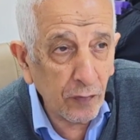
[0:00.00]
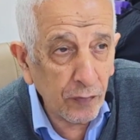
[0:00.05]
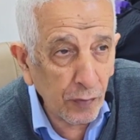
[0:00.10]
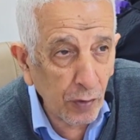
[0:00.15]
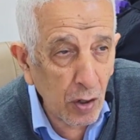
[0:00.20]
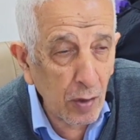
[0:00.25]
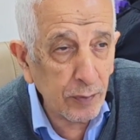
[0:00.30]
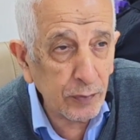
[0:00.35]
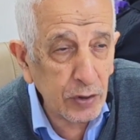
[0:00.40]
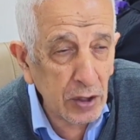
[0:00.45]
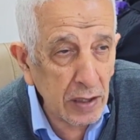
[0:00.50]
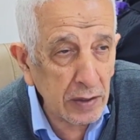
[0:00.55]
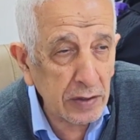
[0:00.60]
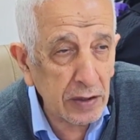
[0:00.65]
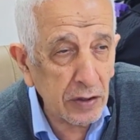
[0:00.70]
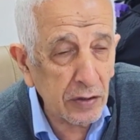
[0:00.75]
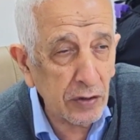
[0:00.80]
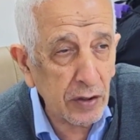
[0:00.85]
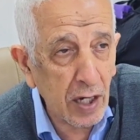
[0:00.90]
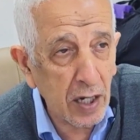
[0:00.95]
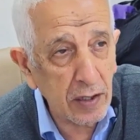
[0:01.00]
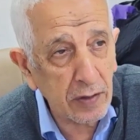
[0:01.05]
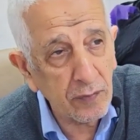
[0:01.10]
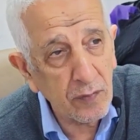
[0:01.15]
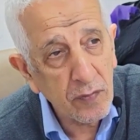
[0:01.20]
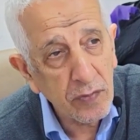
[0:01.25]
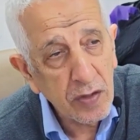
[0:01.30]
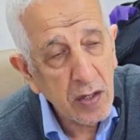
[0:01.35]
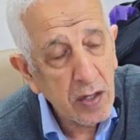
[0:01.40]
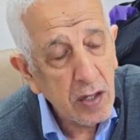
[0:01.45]
from taking drug.
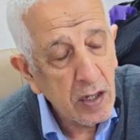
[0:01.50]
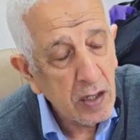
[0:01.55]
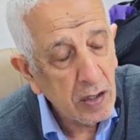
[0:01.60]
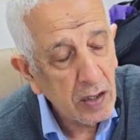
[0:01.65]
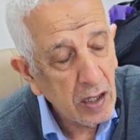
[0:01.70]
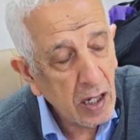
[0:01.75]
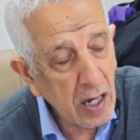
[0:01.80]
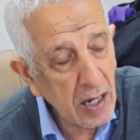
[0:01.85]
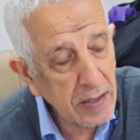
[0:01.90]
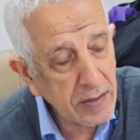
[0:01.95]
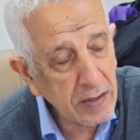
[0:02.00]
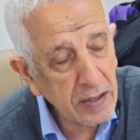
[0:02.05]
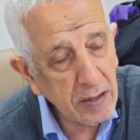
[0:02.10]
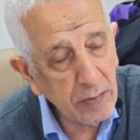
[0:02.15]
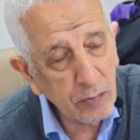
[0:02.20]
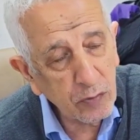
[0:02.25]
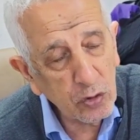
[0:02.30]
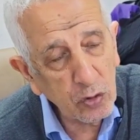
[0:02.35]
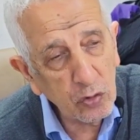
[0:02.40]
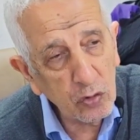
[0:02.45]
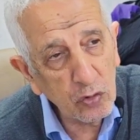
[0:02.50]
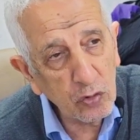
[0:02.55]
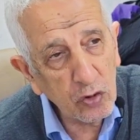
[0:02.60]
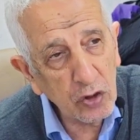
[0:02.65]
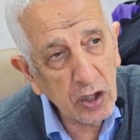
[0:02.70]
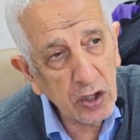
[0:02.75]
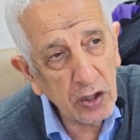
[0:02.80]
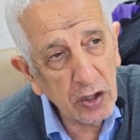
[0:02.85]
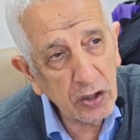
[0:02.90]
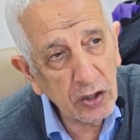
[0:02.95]
Ask him
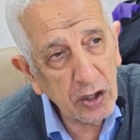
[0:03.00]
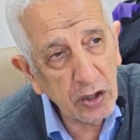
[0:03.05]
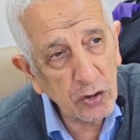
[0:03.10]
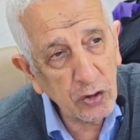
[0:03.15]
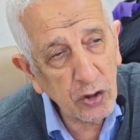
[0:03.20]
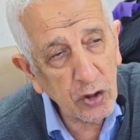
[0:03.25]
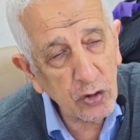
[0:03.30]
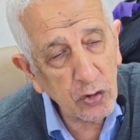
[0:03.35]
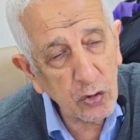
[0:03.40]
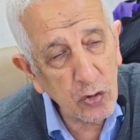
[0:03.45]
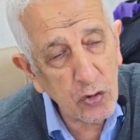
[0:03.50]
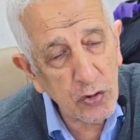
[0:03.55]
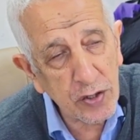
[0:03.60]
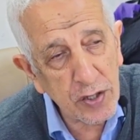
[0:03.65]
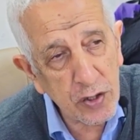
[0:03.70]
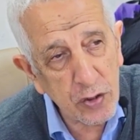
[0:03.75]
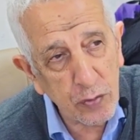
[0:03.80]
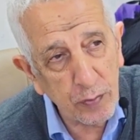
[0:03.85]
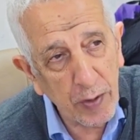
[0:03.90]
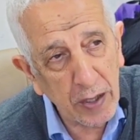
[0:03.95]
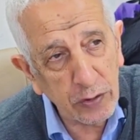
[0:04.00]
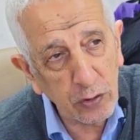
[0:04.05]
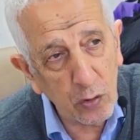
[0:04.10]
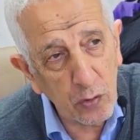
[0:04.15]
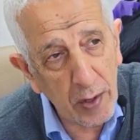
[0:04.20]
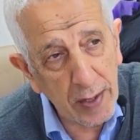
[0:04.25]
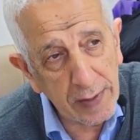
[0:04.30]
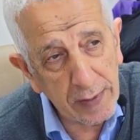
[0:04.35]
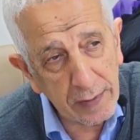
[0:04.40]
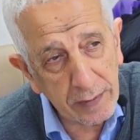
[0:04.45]
to reduce his body
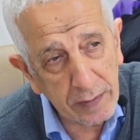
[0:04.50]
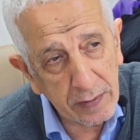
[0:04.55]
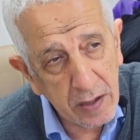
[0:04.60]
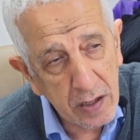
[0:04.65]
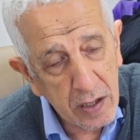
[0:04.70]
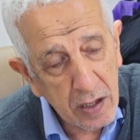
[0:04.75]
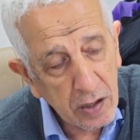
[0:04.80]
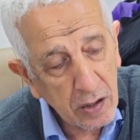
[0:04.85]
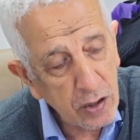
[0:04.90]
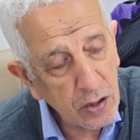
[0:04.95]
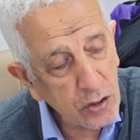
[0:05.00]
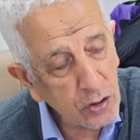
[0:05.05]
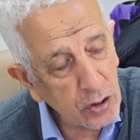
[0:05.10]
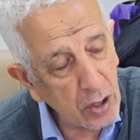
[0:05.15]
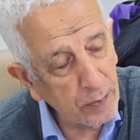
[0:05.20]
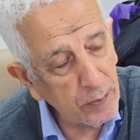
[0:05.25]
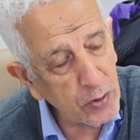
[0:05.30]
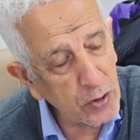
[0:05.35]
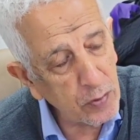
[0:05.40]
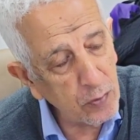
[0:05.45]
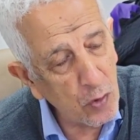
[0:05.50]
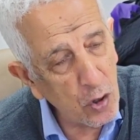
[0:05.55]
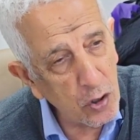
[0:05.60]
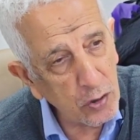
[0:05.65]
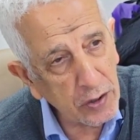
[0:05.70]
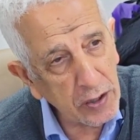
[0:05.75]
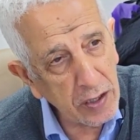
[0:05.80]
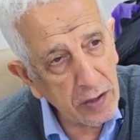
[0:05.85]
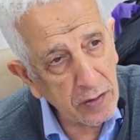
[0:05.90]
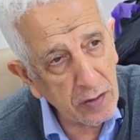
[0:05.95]
weight, stop
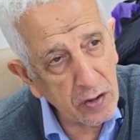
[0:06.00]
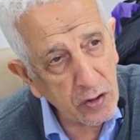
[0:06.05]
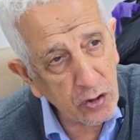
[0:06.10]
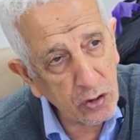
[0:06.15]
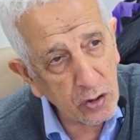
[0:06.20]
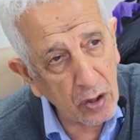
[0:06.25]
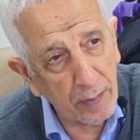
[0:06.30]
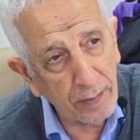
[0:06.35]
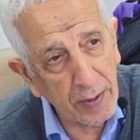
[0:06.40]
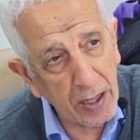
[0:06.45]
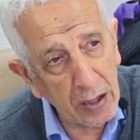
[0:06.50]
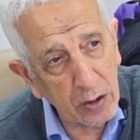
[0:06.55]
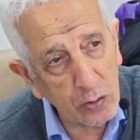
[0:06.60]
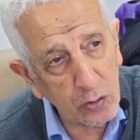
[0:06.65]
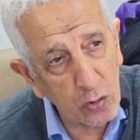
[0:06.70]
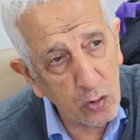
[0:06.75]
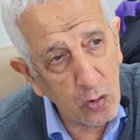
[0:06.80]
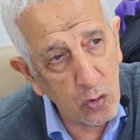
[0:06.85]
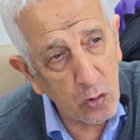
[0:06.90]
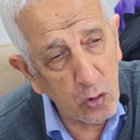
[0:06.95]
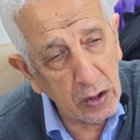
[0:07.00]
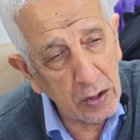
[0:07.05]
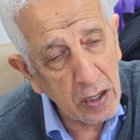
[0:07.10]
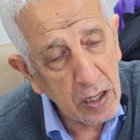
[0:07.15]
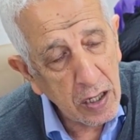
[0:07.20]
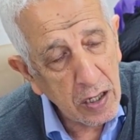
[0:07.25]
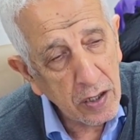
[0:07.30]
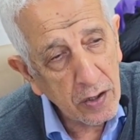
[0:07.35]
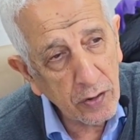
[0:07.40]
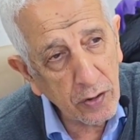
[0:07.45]
smoking, stop alcohol,
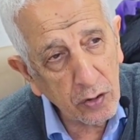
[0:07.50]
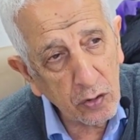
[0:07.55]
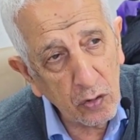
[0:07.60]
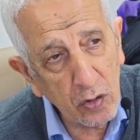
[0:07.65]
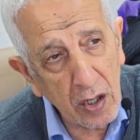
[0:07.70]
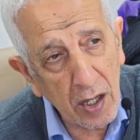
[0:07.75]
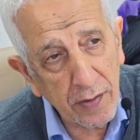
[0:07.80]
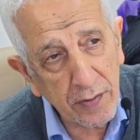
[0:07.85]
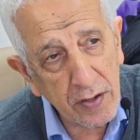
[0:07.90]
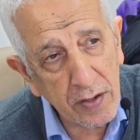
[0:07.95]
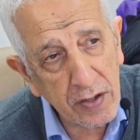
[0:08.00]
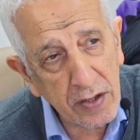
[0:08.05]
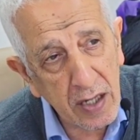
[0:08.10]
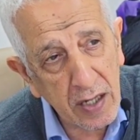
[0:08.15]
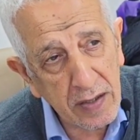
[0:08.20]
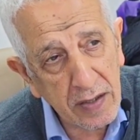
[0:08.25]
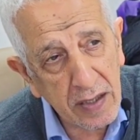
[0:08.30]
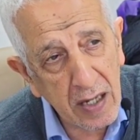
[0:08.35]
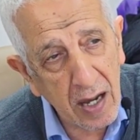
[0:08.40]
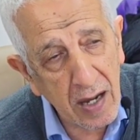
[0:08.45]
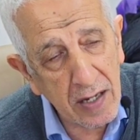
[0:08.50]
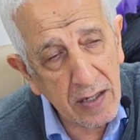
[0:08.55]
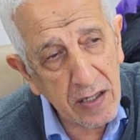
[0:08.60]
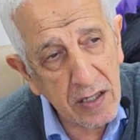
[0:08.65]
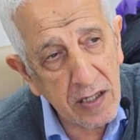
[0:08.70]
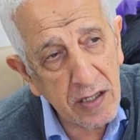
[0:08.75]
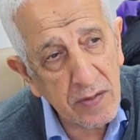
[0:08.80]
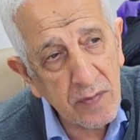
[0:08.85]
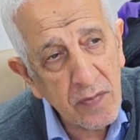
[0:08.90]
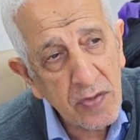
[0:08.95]
regular
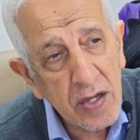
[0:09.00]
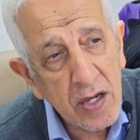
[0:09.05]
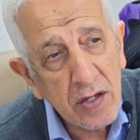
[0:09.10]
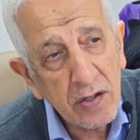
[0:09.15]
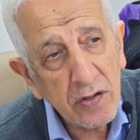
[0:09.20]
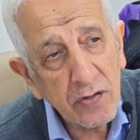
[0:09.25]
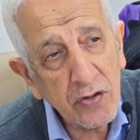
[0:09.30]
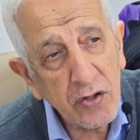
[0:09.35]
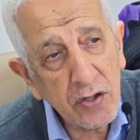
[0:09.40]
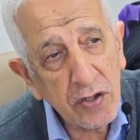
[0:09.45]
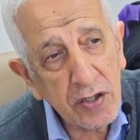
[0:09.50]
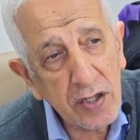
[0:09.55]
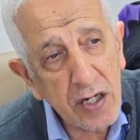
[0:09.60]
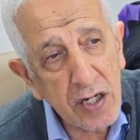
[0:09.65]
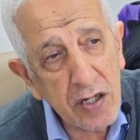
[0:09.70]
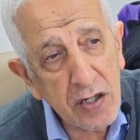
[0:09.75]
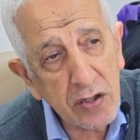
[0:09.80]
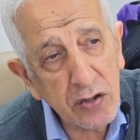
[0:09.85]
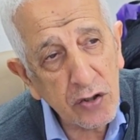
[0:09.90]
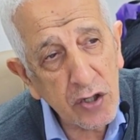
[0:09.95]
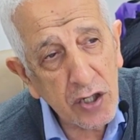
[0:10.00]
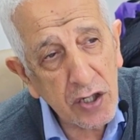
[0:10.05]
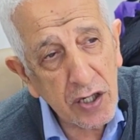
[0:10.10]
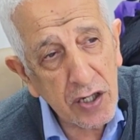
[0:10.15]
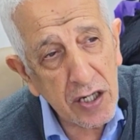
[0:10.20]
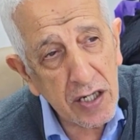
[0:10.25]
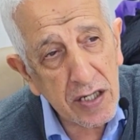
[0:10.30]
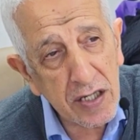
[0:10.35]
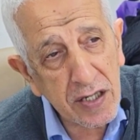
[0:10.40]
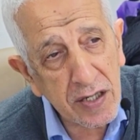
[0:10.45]
exercise,
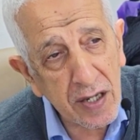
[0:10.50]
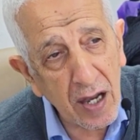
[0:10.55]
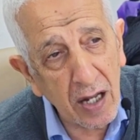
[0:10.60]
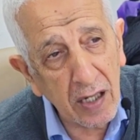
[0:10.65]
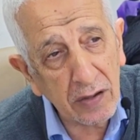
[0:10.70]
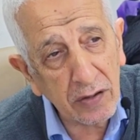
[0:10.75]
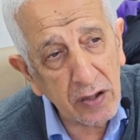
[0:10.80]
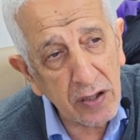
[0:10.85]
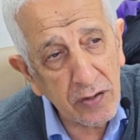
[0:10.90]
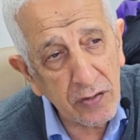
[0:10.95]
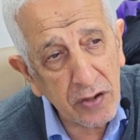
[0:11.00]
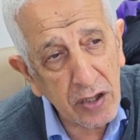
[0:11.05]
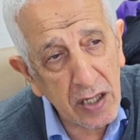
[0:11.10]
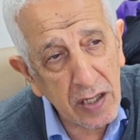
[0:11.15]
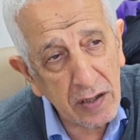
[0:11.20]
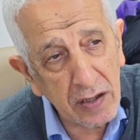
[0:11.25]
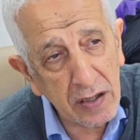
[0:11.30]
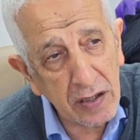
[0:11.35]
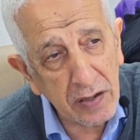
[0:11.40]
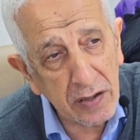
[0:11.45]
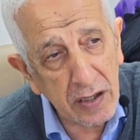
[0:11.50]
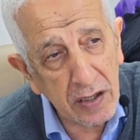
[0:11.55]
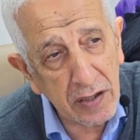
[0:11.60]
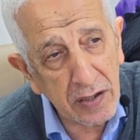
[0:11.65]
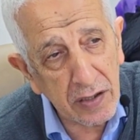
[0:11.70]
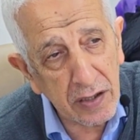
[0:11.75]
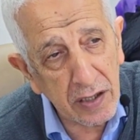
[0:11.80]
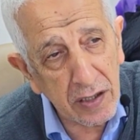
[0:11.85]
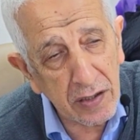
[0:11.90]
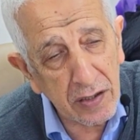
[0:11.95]
decrease salt intake in
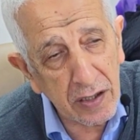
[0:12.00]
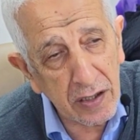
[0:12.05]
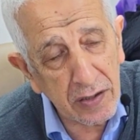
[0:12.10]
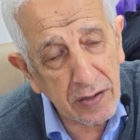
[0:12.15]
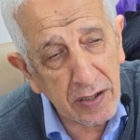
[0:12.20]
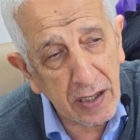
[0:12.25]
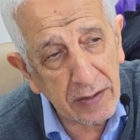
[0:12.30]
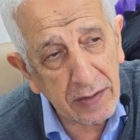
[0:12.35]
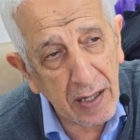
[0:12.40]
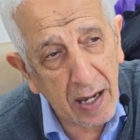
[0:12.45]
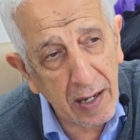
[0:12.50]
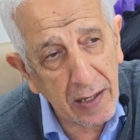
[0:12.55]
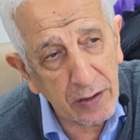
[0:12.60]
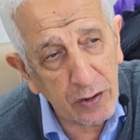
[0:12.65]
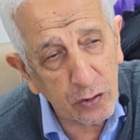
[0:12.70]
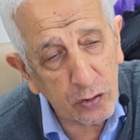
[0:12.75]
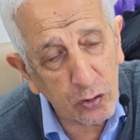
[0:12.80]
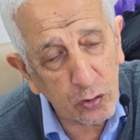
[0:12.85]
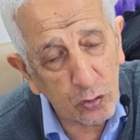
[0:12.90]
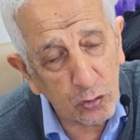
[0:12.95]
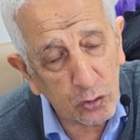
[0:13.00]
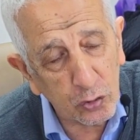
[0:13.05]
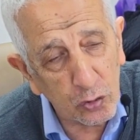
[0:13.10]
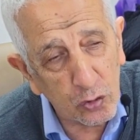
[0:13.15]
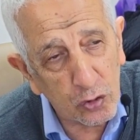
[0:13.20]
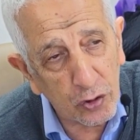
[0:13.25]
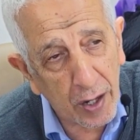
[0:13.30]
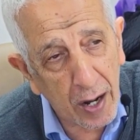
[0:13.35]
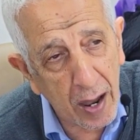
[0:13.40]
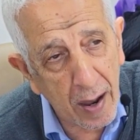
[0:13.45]
the diet to
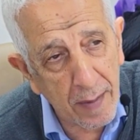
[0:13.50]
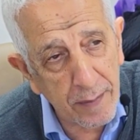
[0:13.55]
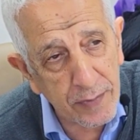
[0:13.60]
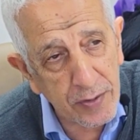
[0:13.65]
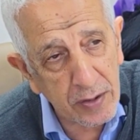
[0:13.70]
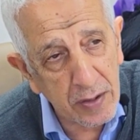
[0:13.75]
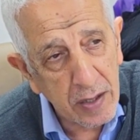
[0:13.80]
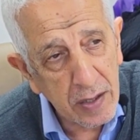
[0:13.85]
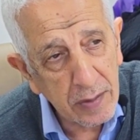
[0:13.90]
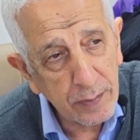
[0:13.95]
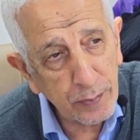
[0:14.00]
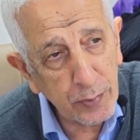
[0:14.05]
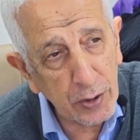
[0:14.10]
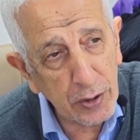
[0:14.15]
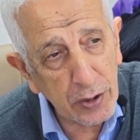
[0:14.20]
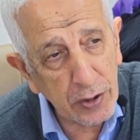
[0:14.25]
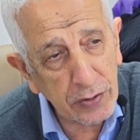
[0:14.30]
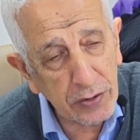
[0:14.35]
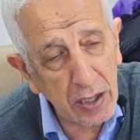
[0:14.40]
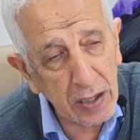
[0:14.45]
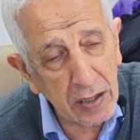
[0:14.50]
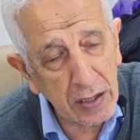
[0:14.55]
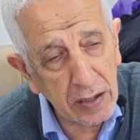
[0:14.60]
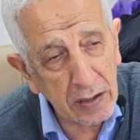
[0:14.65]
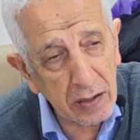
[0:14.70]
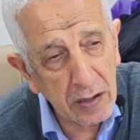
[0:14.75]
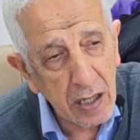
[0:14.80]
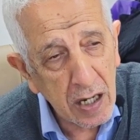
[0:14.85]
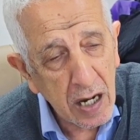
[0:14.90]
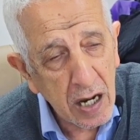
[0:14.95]
2 grams per
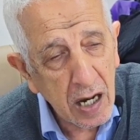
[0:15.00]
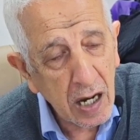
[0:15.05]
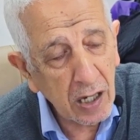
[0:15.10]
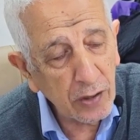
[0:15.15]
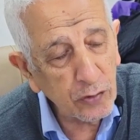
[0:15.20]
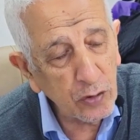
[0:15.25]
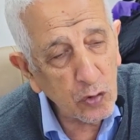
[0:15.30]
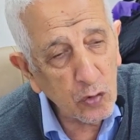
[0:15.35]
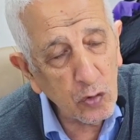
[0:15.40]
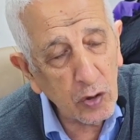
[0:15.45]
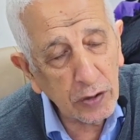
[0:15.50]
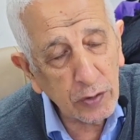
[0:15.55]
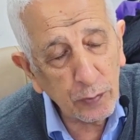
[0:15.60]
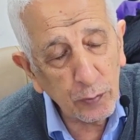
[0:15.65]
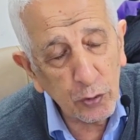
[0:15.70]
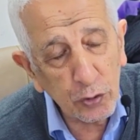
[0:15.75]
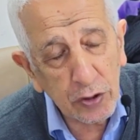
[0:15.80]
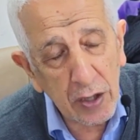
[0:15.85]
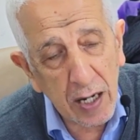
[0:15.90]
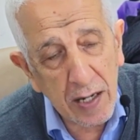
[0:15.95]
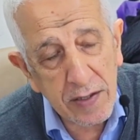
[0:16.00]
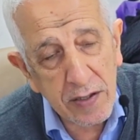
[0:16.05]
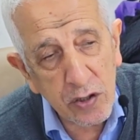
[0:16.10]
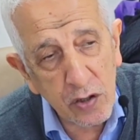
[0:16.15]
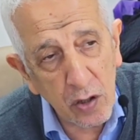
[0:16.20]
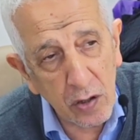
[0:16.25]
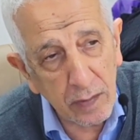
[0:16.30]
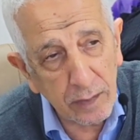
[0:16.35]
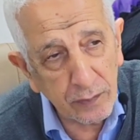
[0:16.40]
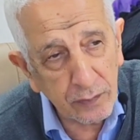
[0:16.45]
day, adequate
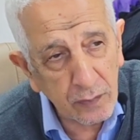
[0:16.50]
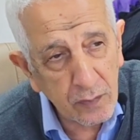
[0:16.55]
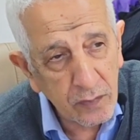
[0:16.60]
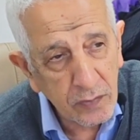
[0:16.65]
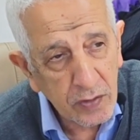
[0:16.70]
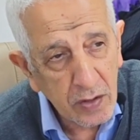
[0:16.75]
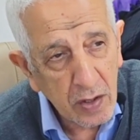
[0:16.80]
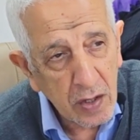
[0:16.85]
potassium,